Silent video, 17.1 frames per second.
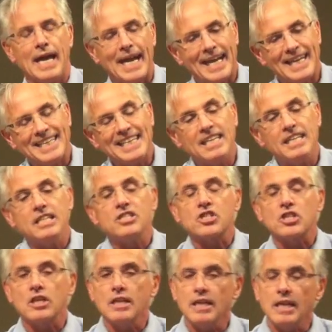And
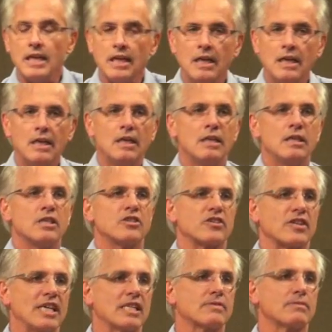initially,
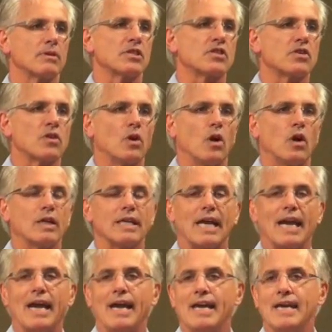stress was
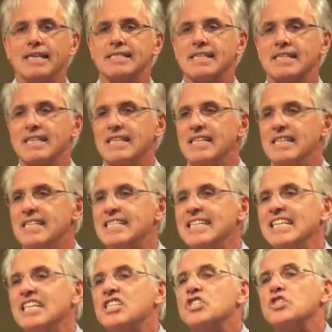thought as
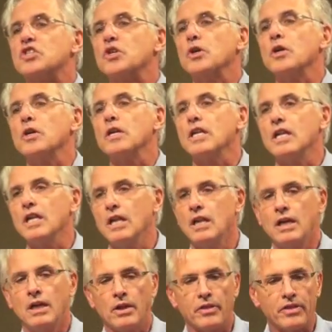this
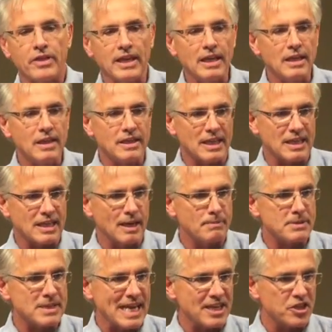external thing that
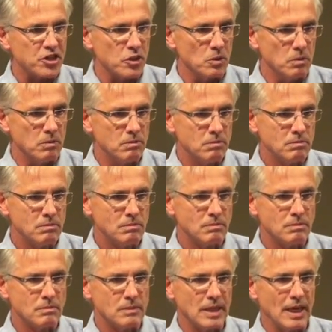comes at you.
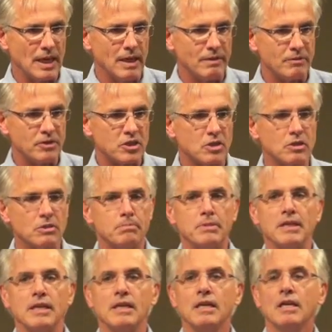Yeah? Which could
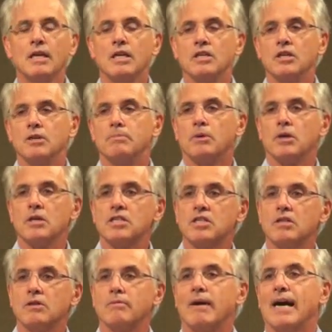be your
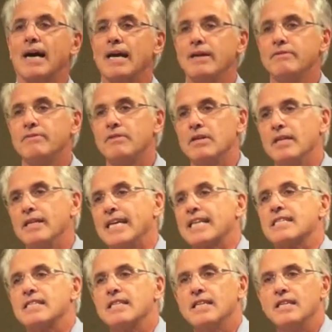boss, your wife, an
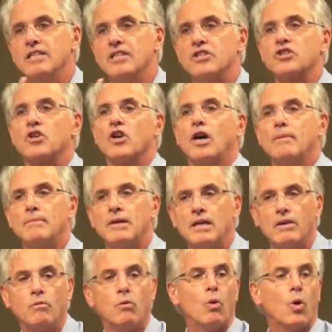accident, a
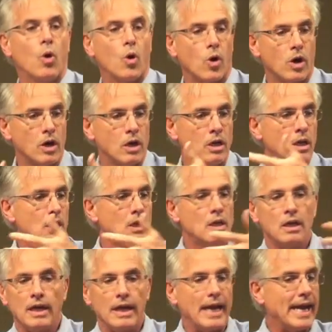trauma, a war,
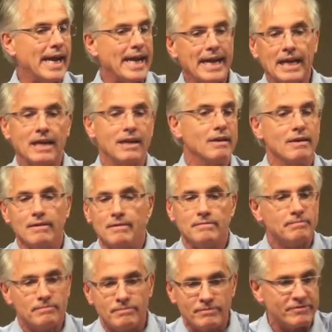a
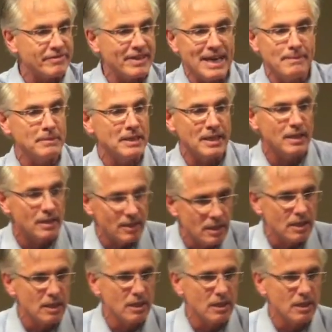famine